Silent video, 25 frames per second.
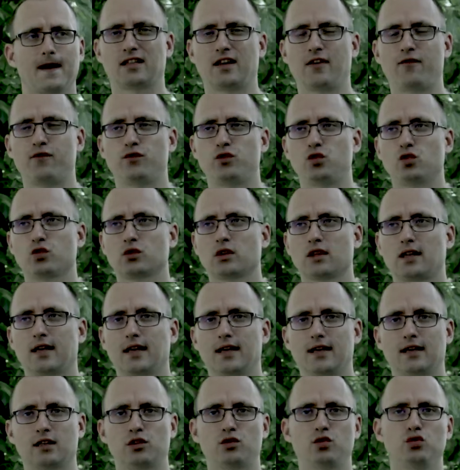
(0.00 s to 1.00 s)
If you'd
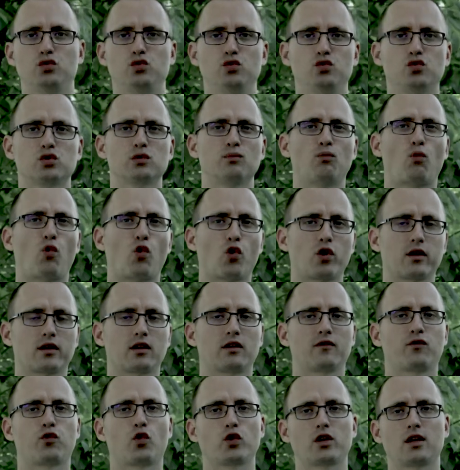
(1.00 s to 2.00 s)
like to use more
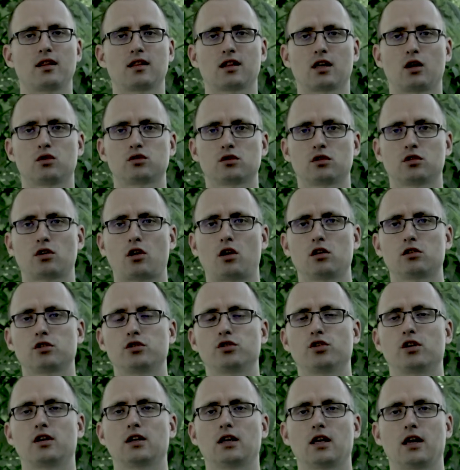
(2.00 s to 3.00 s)
than
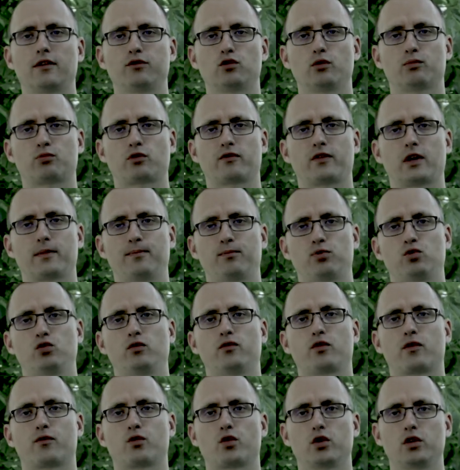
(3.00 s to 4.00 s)
$14,000, you're going to have to provide
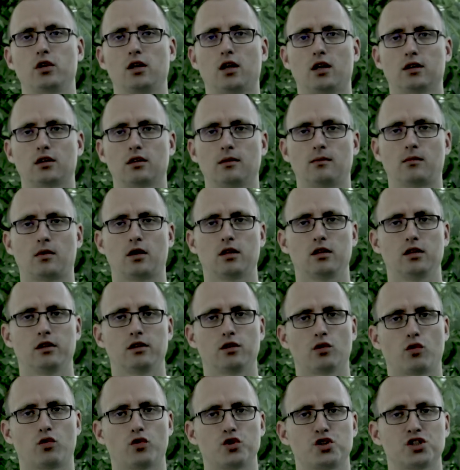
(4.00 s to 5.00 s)
proof of where you got the money,
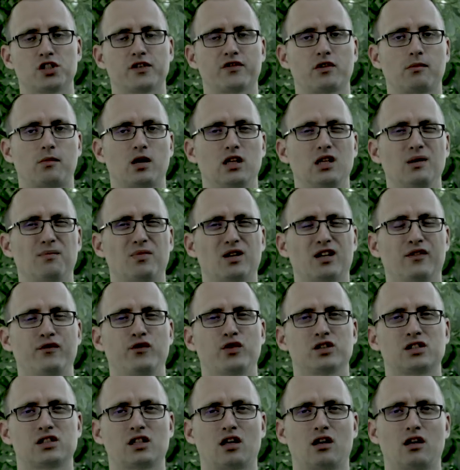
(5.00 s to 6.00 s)
the origin of the money. But
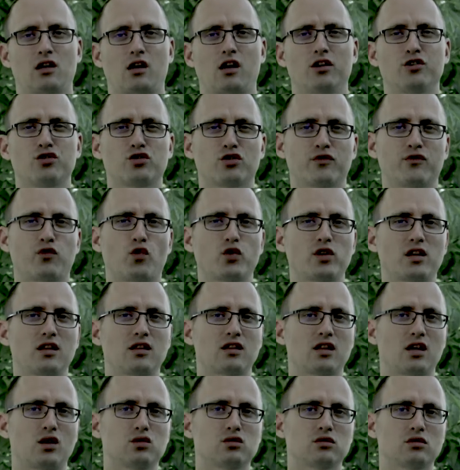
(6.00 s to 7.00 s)
if it's under
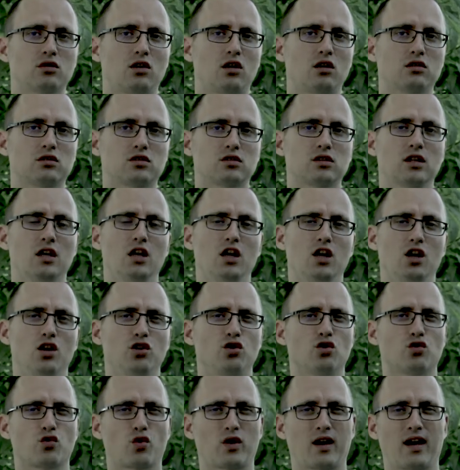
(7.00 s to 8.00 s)
$14,000,
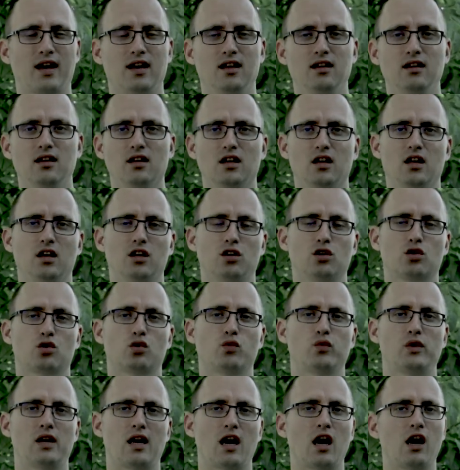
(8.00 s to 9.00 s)
you're okay. You
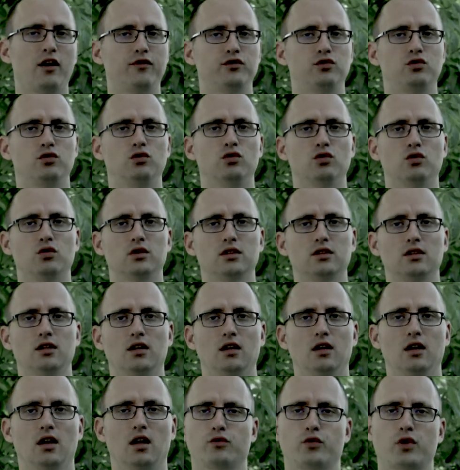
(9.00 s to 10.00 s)
don't really have to do it.
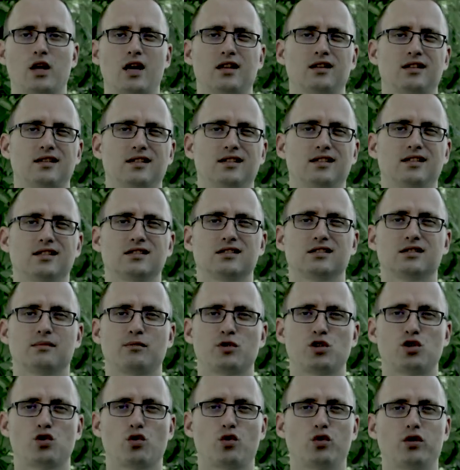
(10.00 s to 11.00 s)
The reality is, the
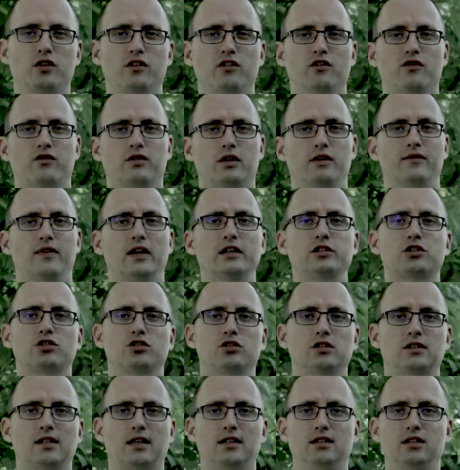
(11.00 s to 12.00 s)
majority of
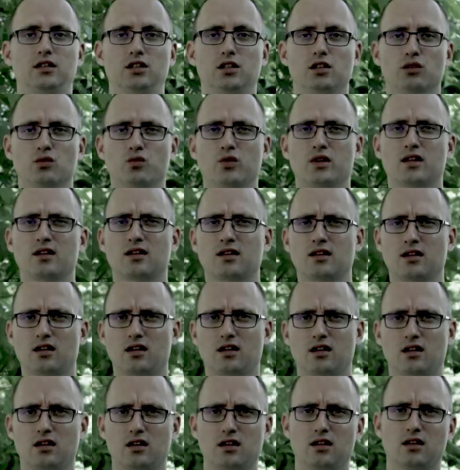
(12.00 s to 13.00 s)
investors that deal with
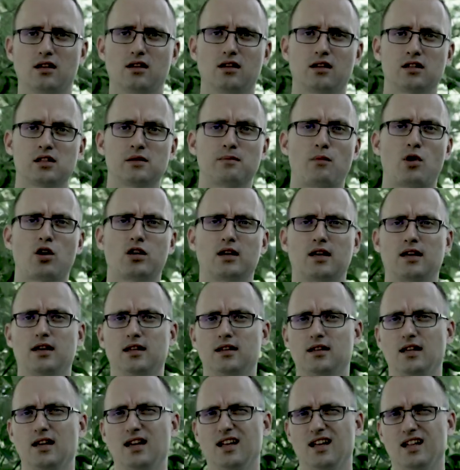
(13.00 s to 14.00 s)
this
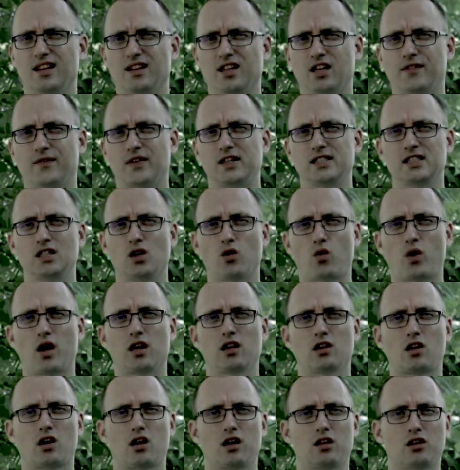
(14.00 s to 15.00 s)
market, they invest in
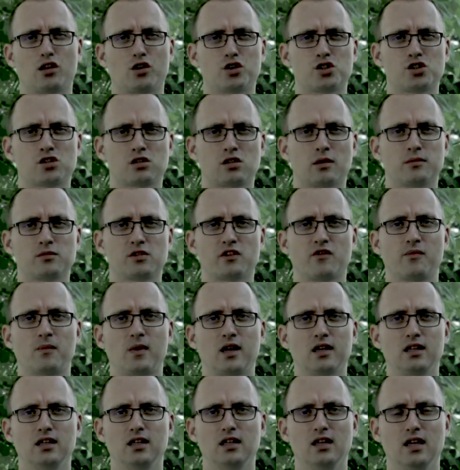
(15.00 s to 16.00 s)
quite large sums of
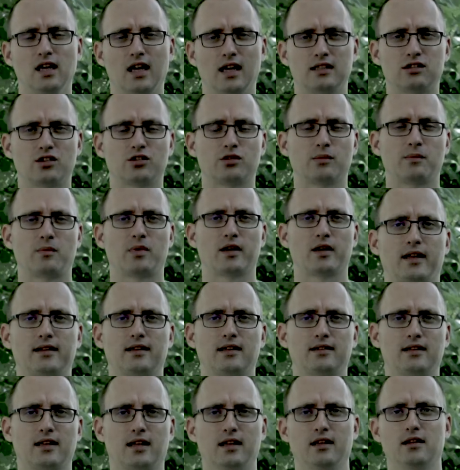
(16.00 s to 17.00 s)
money, and
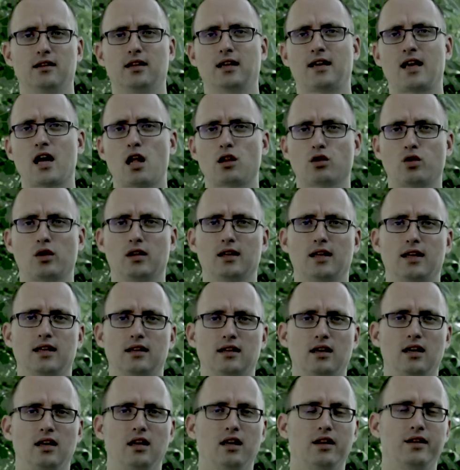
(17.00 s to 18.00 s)
then they
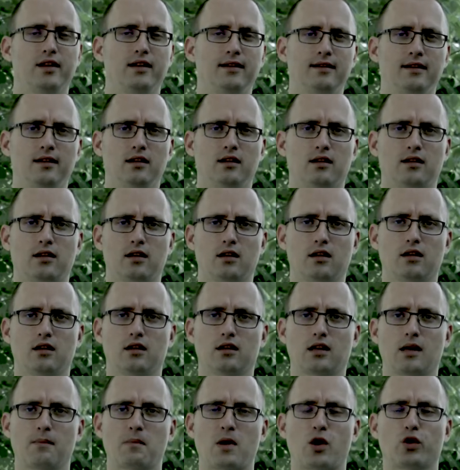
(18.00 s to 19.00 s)
calculate
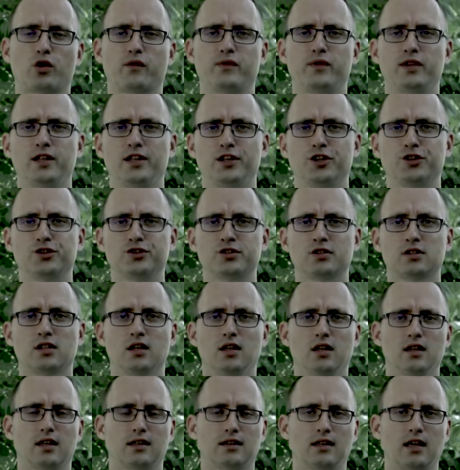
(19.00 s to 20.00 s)
the amount of years
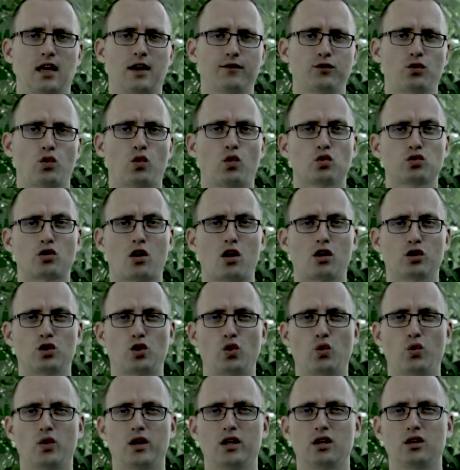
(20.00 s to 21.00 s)
that they have to hold on
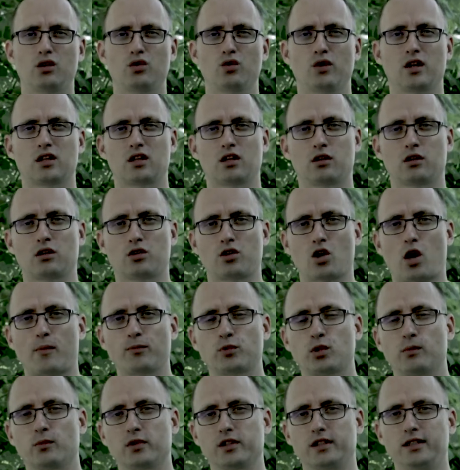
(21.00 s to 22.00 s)
to it to get the
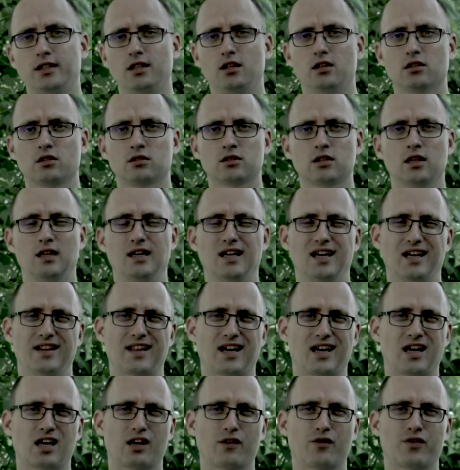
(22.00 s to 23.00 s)
optimal yield
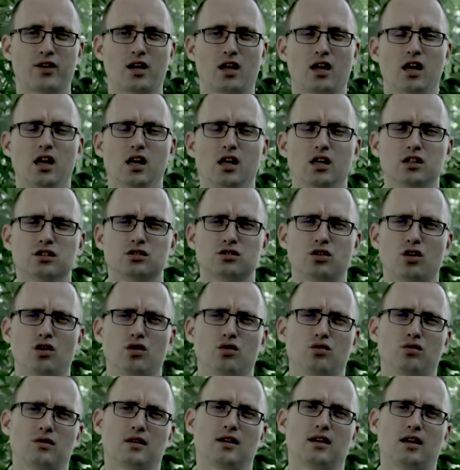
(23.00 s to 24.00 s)
and that kind of thing.
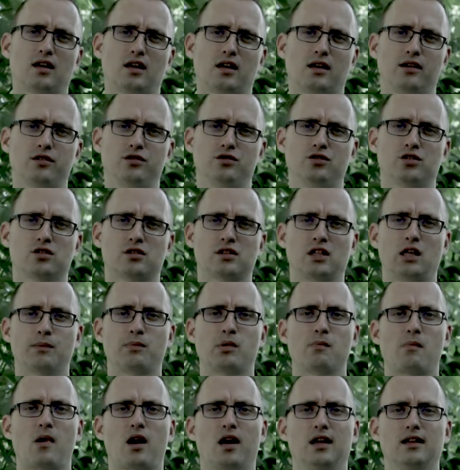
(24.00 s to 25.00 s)
So just
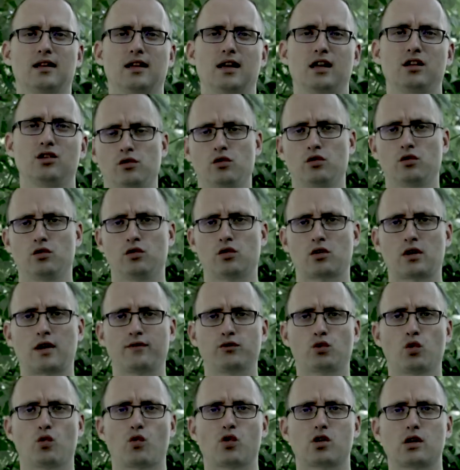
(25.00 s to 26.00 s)
keep in mind that you don't
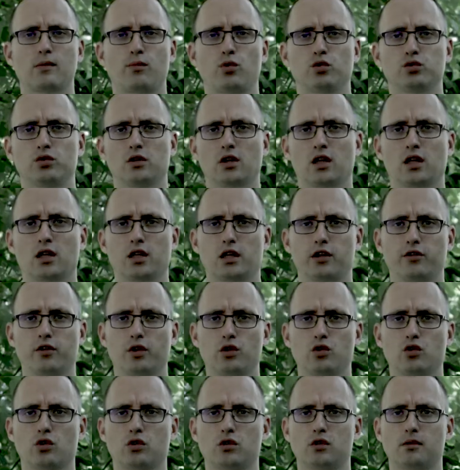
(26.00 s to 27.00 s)
have to worry about
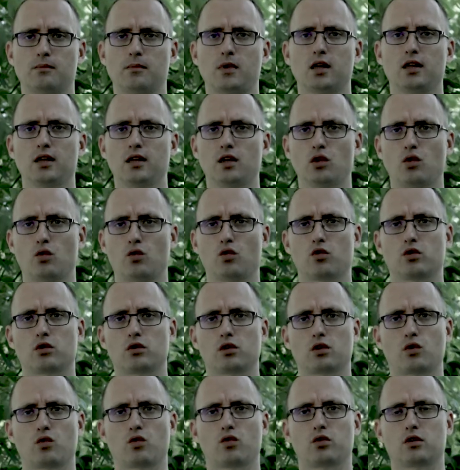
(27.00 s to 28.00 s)
declaring your money
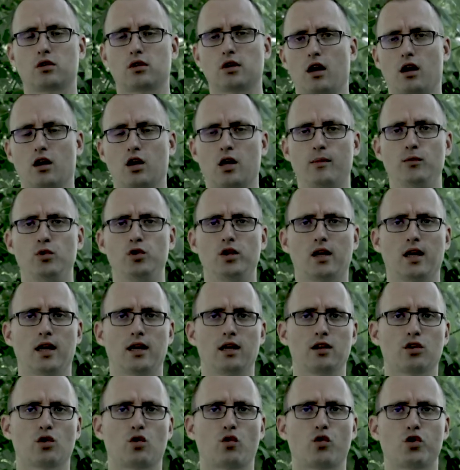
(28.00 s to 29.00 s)
or
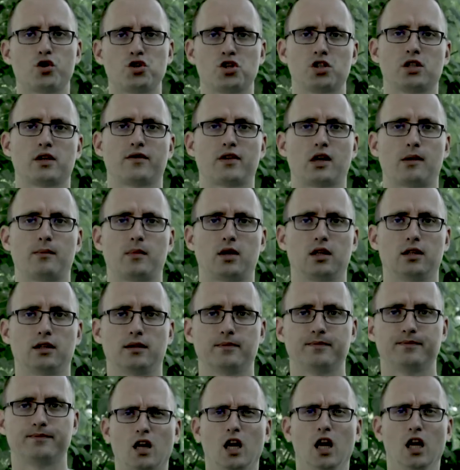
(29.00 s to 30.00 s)
communicating the origin of that money.